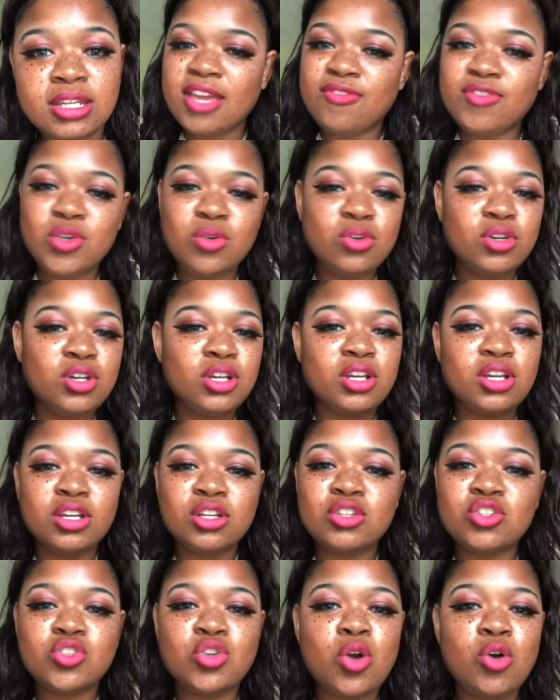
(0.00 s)
If you could have
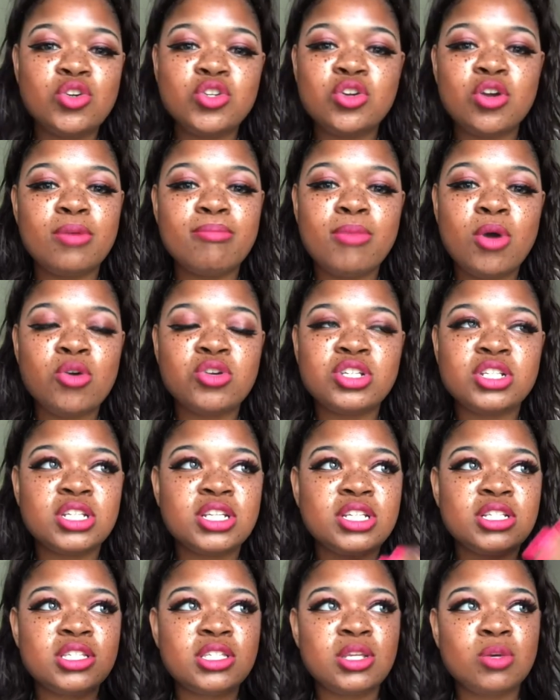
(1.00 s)
controlled your
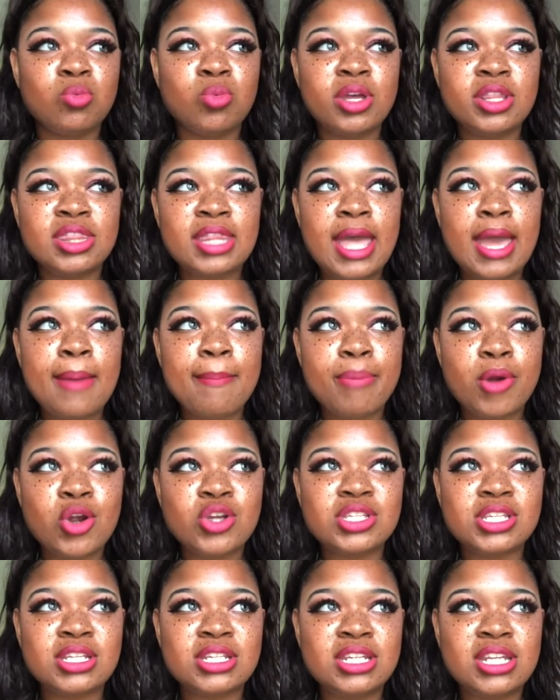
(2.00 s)
emotions, what that
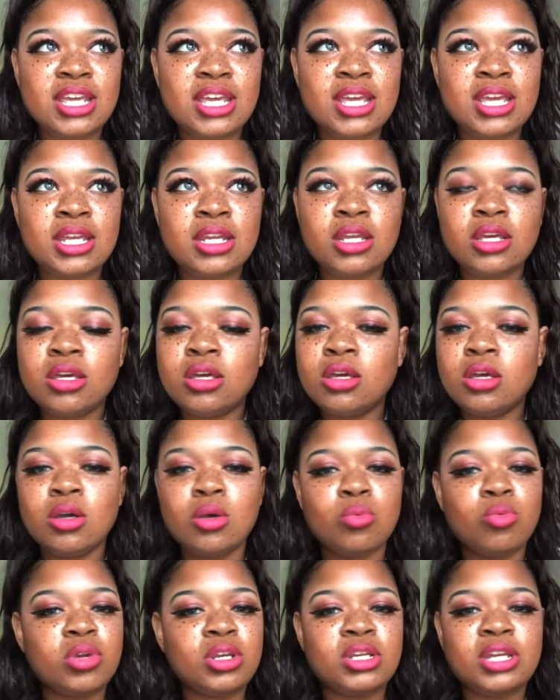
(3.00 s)
person did
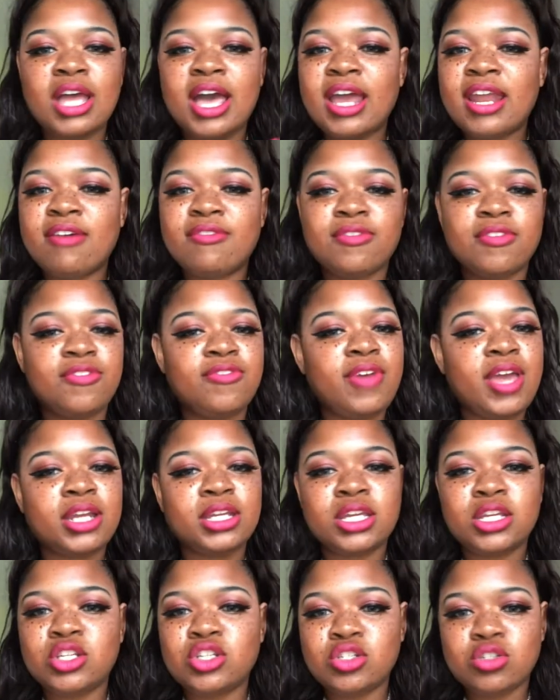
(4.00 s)
would not have
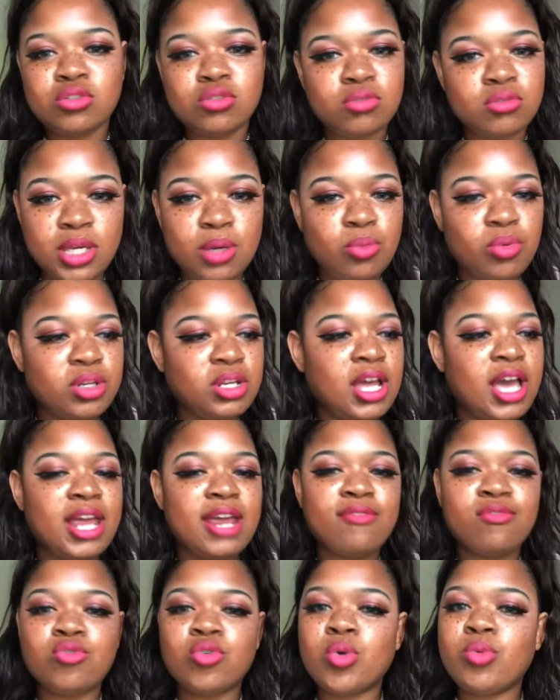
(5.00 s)
affected you. It would not
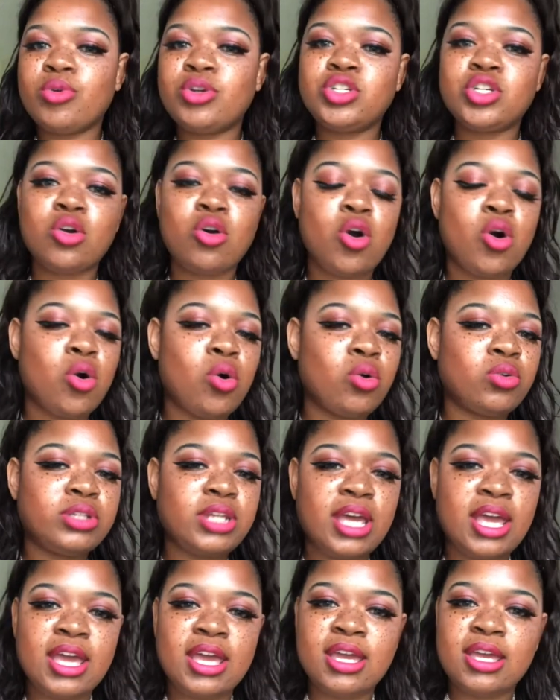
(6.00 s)
have ruined your whole
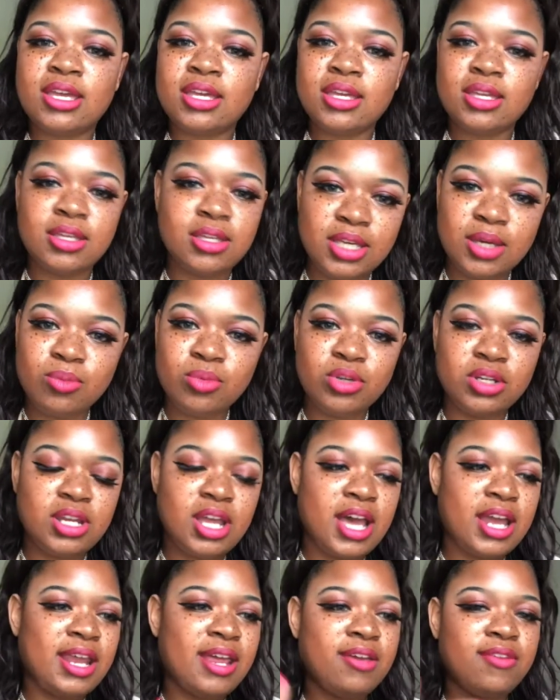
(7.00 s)
day. It would
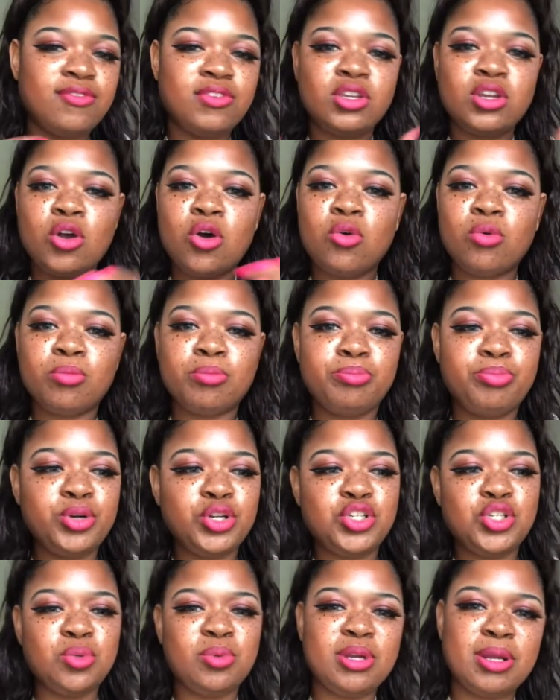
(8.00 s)
not have,
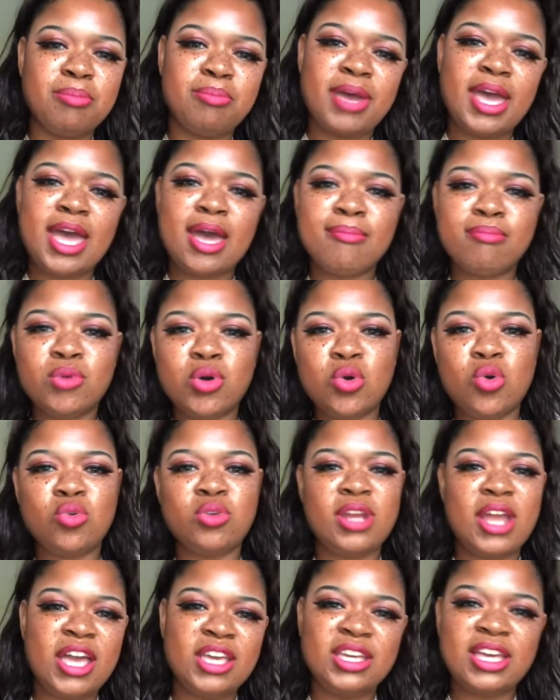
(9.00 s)
put you in a bad mood.
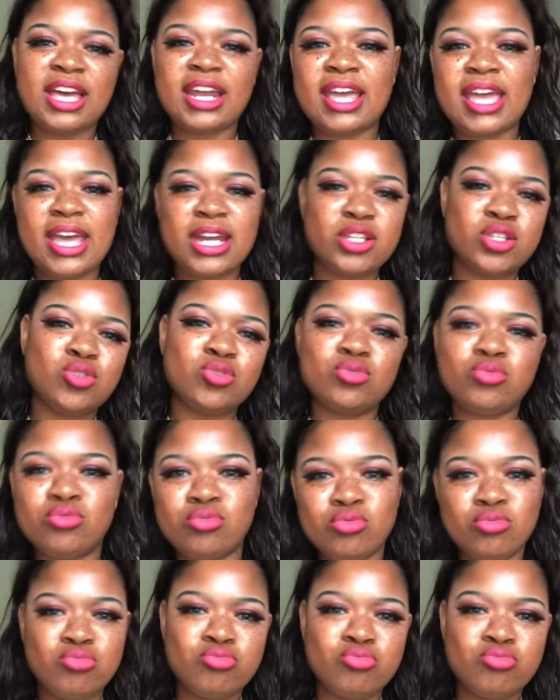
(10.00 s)
Now you got an attitude.